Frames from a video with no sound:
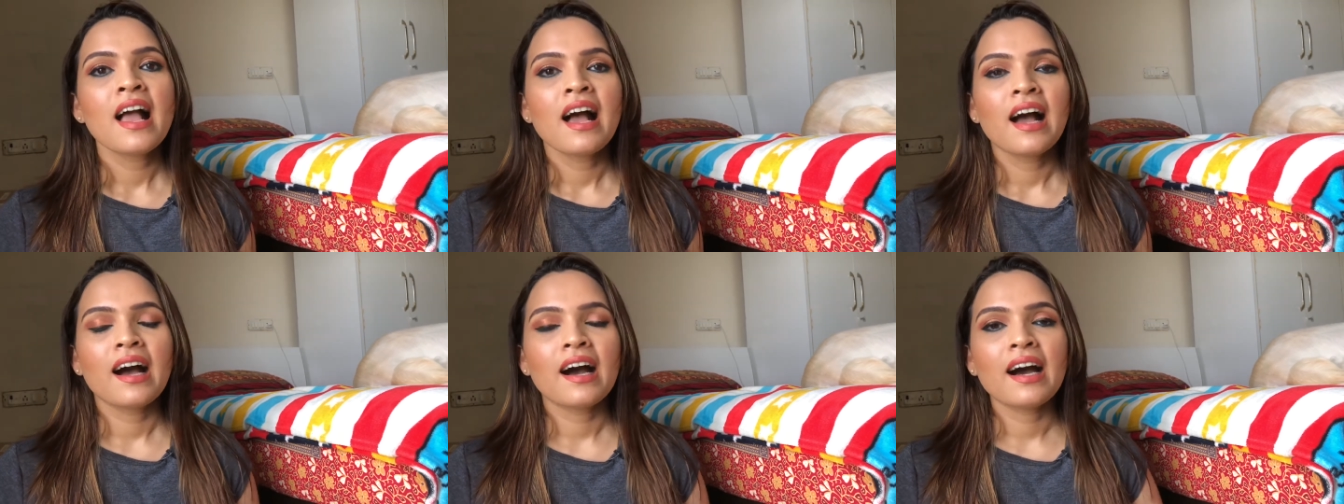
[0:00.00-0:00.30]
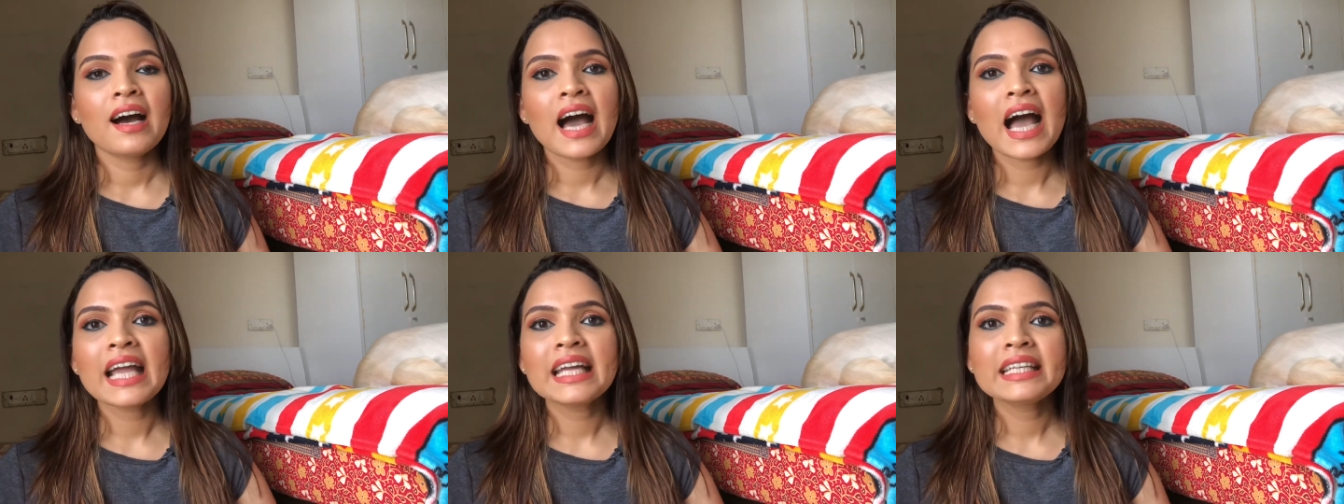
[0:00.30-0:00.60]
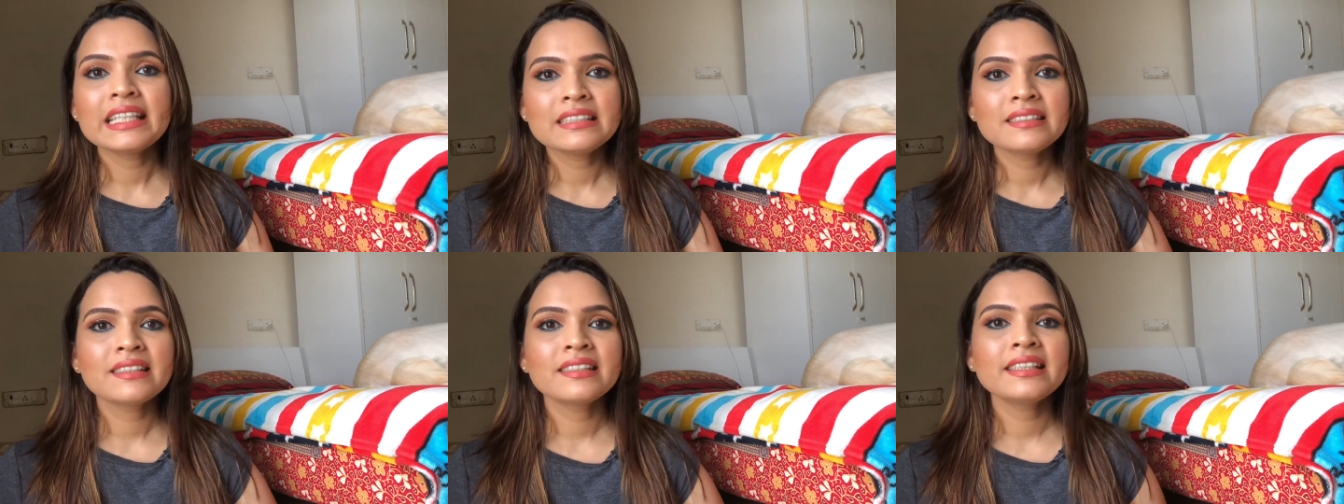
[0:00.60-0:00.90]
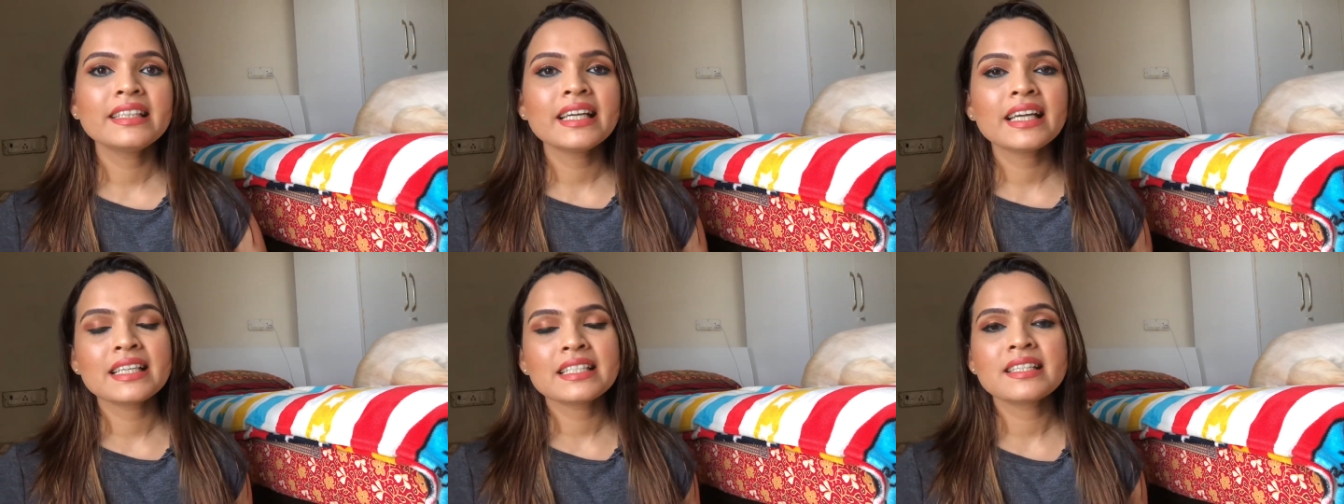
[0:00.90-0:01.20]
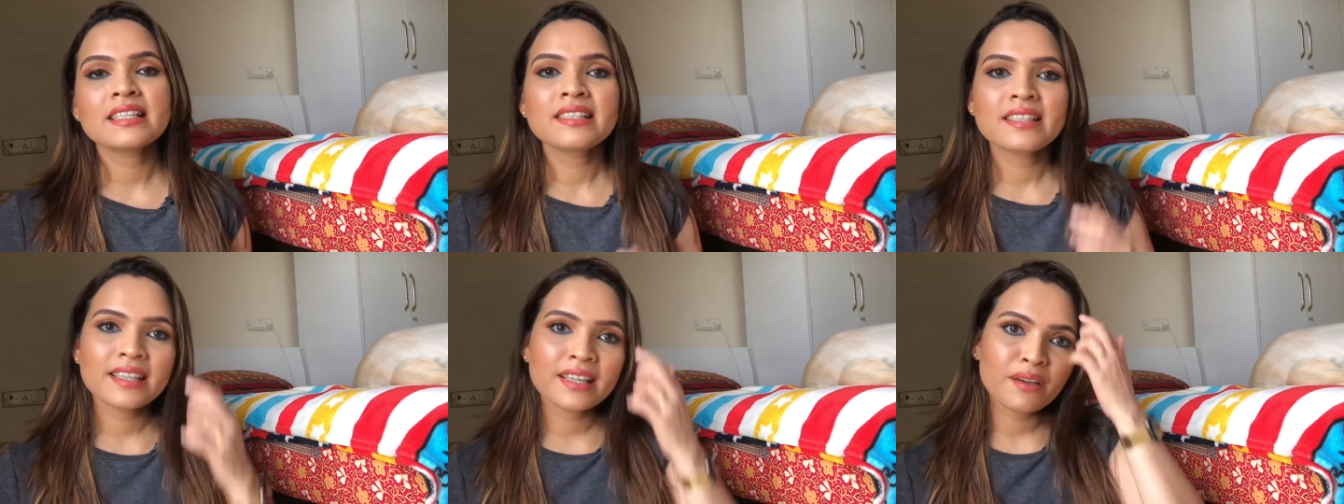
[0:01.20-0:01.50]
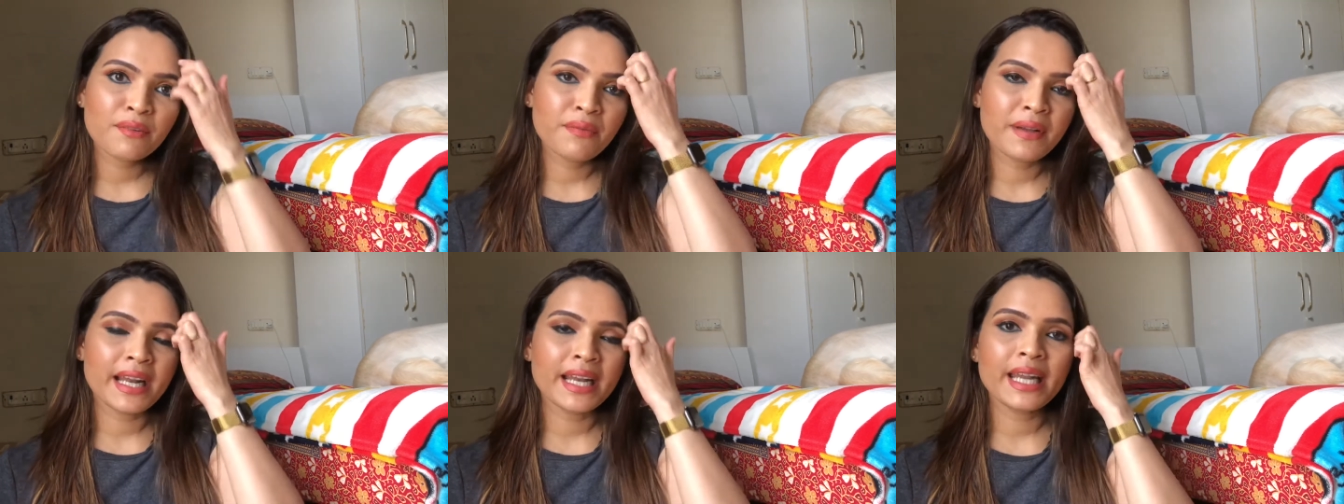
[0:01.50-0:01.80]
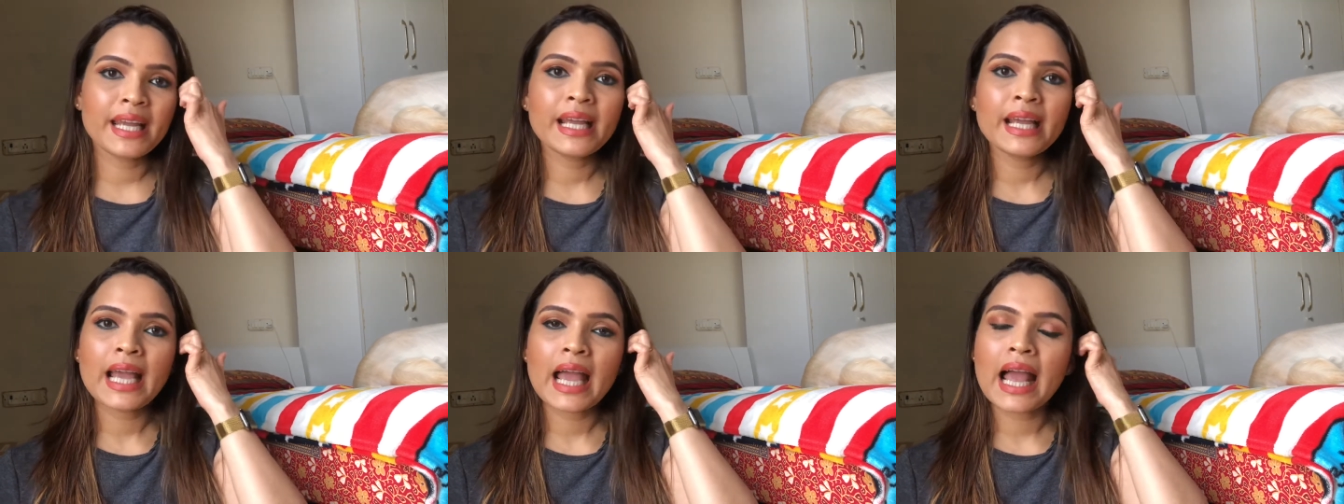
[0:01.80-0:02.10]
Uh, I recently attended a
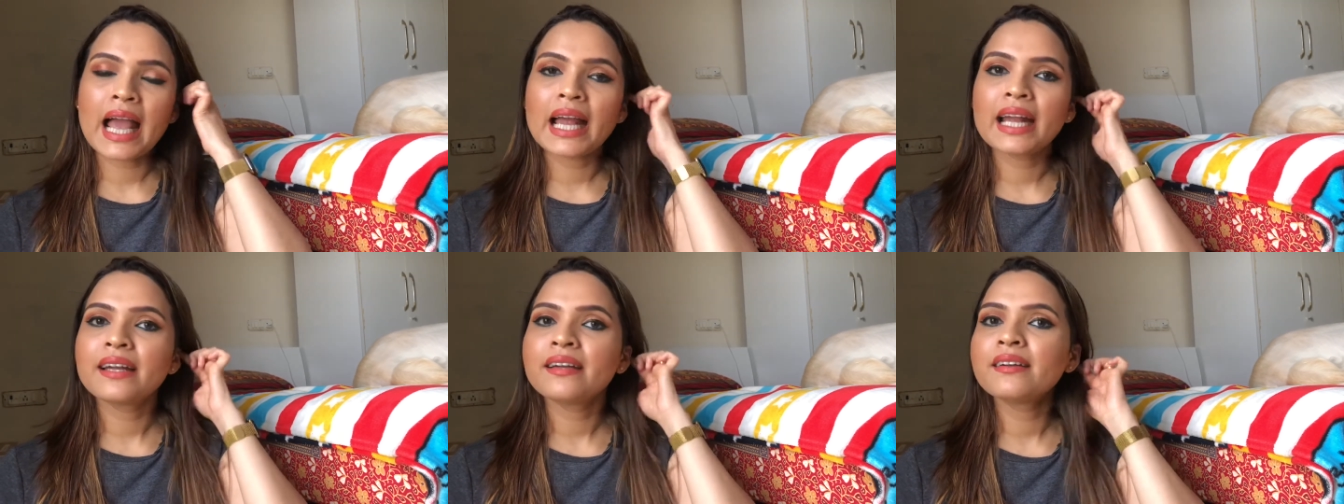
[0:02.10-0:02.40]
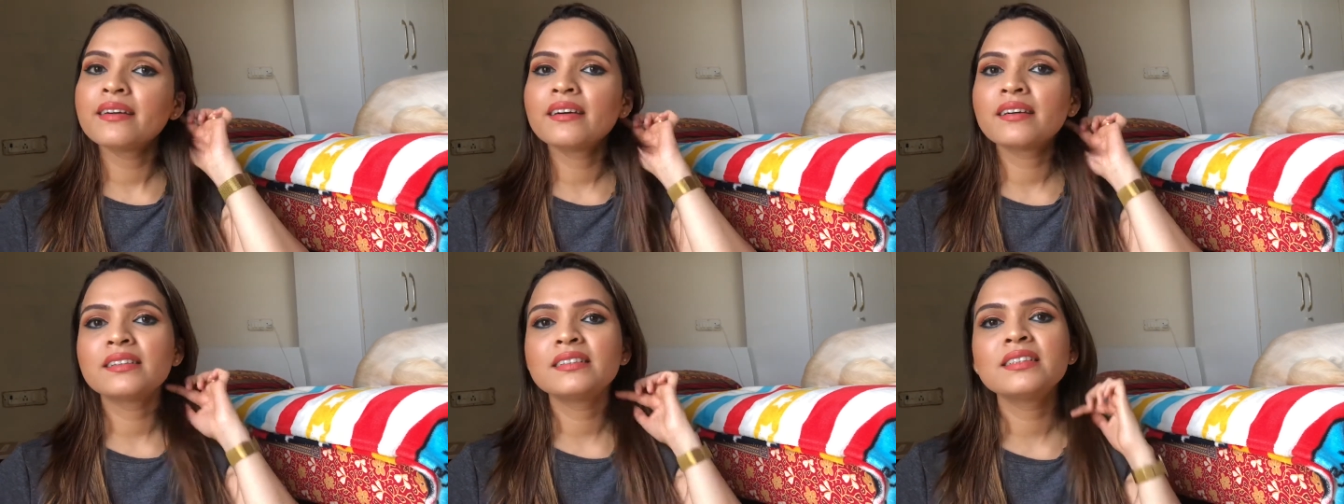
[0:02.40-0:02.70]
wedding and uh,